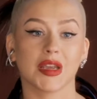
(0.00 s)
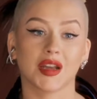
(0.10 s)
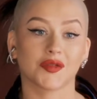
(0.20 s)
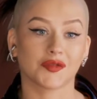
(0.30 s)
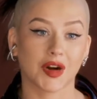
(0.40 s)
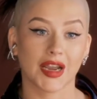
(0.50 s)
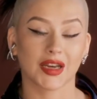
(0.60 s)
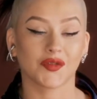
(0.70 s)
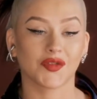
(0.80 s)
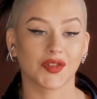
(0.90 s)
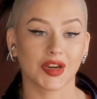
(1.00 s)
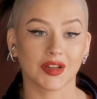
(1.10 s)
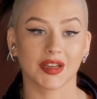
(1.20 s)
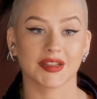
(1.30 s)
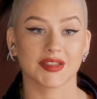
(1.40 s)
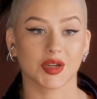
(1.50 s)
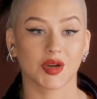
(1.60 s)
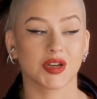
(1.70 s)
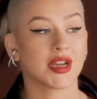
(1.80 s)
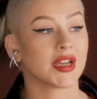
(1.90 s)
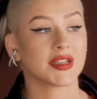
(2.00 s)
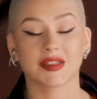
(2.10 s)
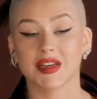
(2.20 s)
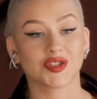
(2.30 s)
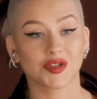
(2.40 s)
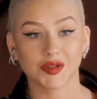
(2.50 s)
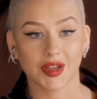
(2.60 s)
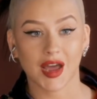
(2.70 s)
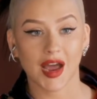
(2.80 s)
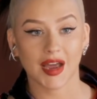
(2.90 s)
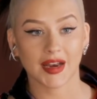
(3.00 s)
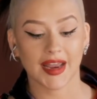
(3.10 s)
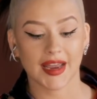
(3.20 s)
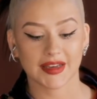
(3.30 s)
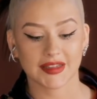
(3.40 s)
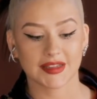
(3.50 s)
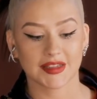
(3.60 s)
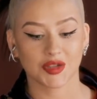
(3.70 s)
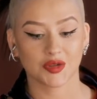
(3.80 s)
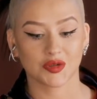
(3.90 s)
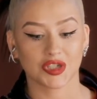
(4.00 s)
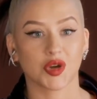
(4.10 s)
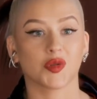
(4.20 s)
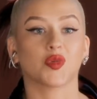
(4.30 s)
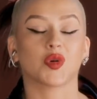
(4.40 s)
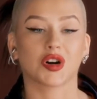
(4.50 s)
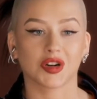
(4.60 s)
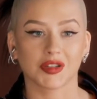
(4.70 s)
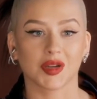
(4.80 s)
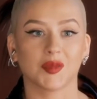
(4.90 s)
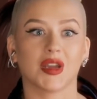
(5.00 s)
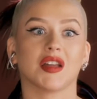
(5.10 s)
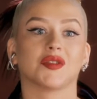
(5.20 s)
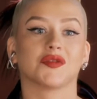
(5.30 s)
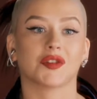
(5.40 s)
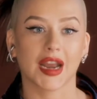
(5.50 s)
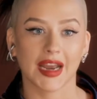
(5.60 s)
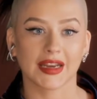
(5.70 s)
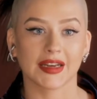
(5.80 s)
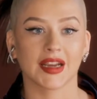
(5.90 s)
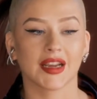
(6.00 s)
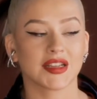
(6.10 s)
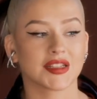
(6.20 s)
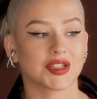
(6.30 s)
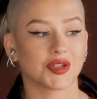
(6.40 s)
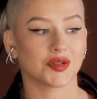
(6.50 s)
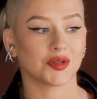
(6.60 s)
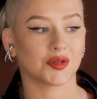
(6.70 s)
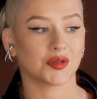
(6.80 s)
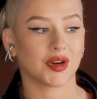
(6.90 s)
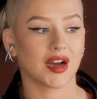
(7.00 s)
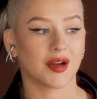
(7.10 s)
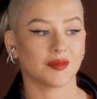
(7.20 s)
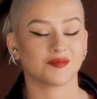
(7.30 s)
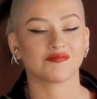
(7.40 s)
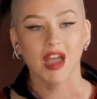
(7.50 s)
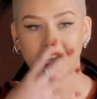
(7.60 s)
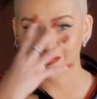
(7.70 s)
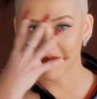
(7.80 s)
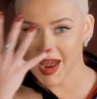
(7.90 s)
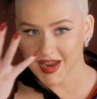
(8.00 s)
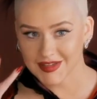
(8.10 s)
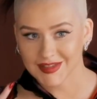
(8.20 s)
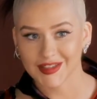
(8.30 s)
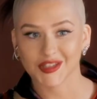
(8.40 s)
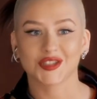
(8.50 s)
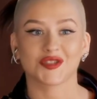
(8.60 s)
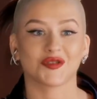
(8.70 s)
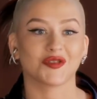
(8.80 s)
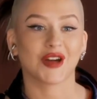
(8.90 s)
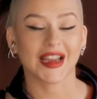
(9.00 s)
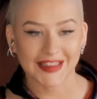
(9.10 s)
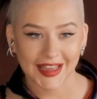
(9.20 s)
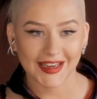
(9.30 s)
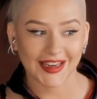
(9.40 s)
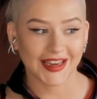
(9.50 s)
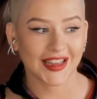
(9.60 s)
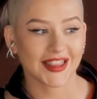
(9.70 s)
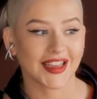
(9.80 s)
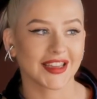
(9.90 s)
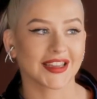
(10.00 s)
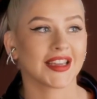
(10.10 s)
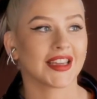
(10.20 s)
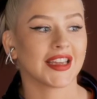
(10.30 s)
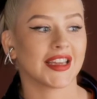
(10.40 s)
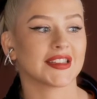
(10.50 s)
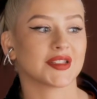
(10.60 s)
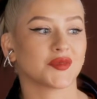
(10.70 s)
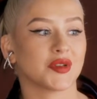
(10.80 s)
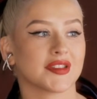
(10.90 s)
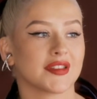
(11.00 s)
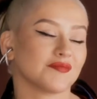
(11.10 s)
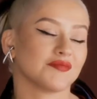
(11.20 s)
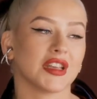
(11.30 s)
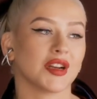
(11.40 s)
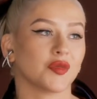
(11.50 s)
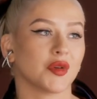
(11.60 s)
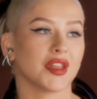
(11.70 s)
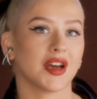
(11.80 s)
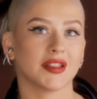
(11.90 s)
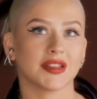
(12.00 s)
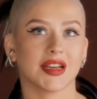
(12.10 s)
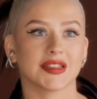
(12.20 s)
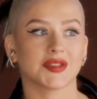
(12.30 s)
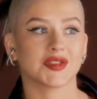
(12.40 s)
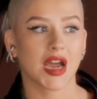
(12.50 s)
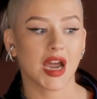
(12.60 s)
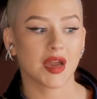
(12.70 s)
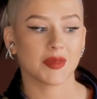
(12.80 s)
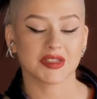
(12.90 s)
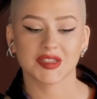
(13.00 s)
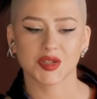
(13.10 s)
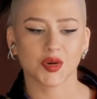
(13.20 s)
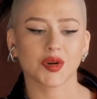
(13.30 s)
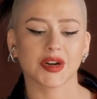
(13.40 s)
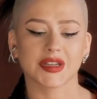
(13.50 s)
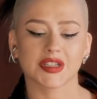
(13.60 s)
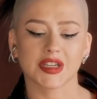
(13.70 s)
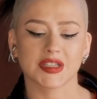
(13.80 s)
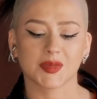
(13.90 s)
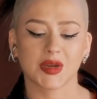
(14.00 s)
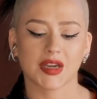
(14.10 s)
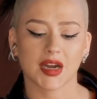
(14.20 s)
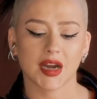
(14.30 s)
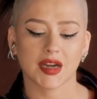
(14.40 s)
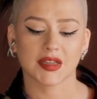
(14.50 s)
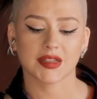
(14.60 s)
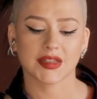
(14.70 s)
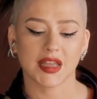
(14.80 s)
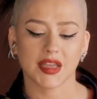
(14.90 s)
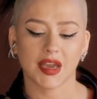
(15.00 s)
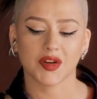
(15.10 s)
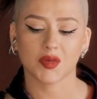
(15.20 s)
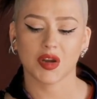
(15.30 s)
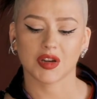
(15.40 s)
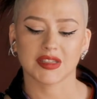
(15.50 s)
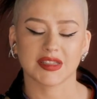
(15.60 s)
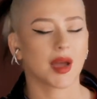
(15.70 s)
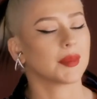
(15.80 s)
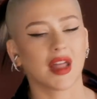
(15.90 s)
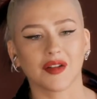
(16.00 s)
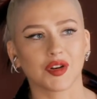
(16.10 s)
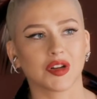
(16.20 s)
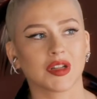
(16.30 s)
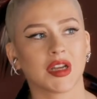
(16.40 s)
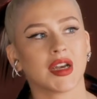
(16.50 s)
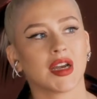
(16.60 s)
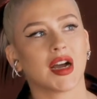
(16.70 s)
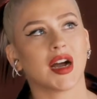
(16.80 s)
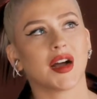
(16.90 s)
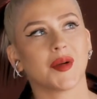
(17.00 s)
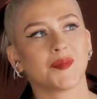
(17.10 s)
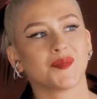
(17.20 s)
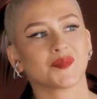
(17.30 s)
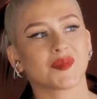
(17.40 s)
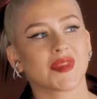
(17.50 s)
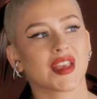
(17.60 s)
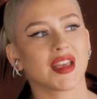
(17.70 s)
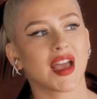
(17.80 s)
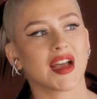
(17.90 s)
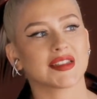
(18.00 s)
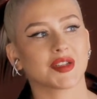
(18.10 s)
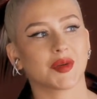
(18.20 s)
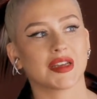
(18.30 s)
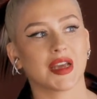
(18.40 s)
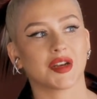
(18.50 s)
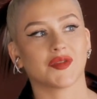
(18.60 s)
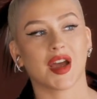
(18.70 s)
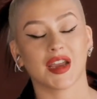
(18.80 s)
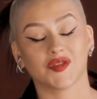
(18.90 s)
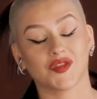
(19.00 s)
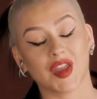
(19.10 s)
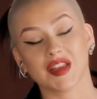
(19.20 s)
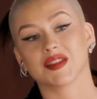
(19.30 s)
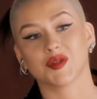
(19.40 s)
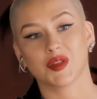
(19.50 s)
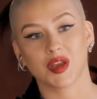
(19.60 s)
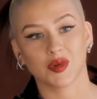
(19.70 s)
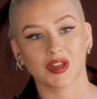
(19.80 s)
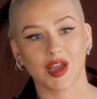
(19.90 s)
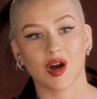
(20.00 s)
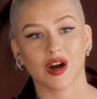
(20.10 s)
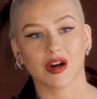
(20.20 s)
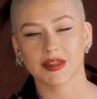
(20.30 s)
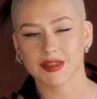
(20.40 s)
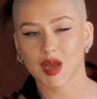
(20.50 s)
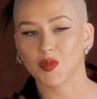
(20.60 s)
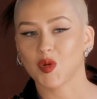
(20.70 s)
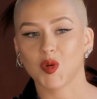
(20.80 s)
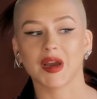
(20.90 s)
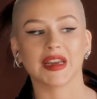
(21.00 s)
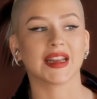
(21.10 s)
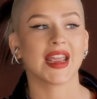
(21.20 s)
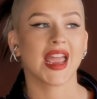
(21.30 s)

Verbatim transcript: unafraid and fearless, to stay true to that and to show the world and be unafraid to um, unmask your true identity. I think it's with you know withheld the test of time as a story just because I think everyone on some level um, has to identify and face who they really are at some point.